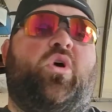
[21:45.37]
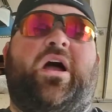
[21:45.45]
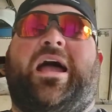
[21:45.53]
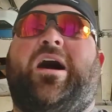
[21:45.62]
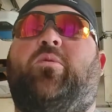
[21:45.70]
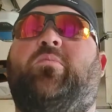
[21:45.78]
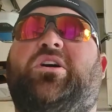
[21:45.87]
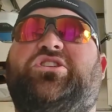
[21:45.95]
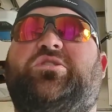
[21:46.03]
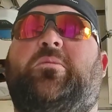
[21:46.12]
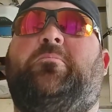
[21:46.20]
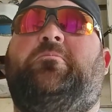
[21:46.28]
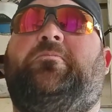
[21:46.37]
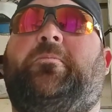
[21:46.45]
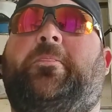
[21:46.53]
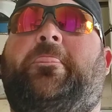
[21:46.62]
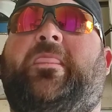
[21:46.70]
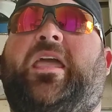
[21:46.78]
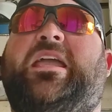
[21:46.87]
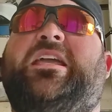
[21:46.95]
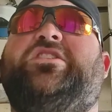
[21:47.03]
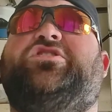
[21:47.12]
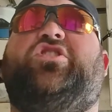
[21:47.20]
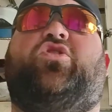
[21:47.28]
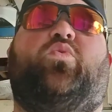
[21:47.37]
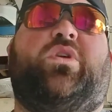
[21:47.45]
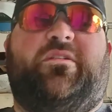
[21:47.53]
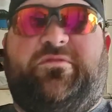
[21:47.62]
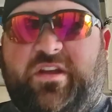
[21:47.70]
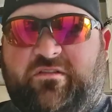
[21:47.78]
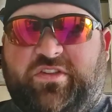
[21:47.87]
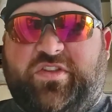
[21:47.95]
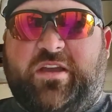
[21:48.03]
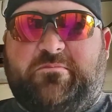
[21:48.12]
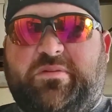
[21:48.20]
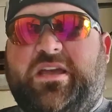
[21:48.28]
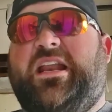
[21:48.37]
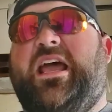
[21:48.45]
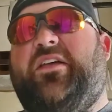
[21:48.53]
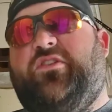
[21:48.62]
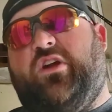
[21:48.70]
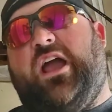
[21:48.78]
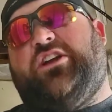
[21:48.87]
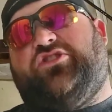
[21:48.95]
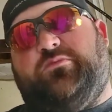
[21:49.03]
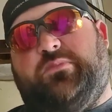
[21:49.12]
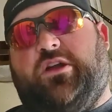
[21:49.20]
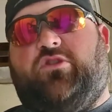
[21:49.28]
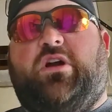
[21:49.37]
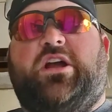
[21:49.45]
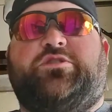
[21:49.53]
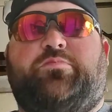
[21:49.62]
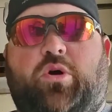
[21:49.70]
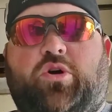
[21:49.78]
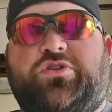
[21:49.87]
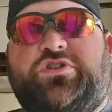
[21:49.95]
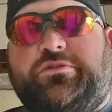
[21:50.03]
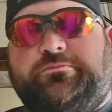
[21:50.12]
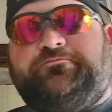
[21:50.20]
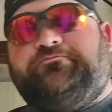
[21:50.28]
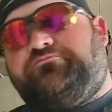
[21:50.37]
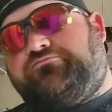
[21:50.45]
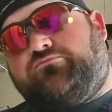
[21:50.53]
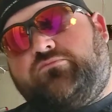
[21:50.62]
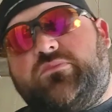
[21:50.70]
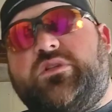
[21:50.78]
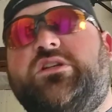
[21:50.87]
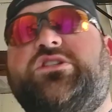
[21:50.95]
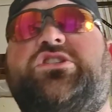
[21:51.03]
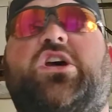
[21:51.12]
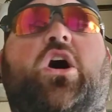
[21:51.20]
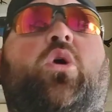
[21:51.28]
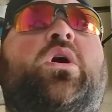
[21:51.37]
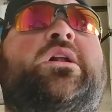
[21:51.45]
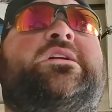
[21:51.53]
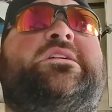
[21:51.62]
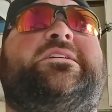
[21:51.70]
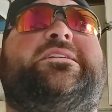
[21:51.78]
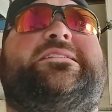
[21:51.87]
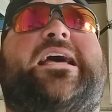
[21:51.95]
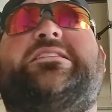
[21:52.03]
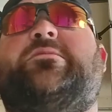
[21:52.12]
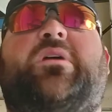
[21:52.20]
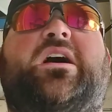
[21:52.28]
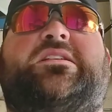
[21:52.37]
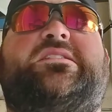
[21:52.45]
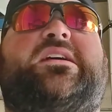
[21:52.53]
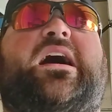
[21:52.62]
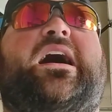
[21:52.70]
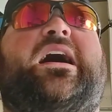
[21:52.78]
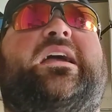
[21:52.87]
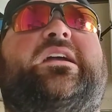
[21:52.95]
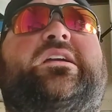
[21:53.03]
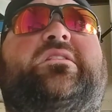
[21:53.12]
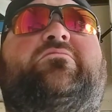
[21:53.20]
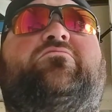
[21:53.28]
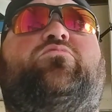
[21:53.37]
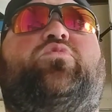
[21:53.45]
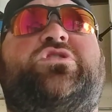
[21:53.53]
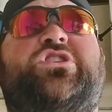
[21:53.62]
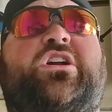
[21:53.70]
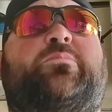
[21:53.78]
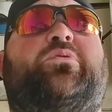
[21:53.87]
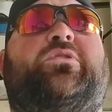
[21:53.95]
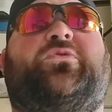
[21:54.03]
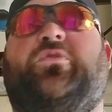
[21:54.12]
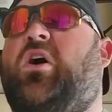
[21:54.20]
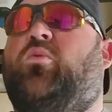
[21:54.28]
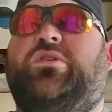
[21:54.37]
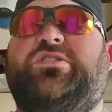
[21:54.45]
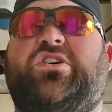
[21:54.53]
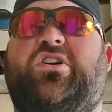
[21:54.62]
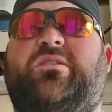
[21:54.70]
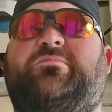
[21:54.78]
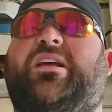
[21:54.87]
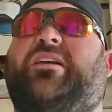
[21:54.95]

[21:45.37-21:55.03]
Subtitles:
How much easier would have everything been had there actually been crash bars? So that's a must. I was going to put front ones on, but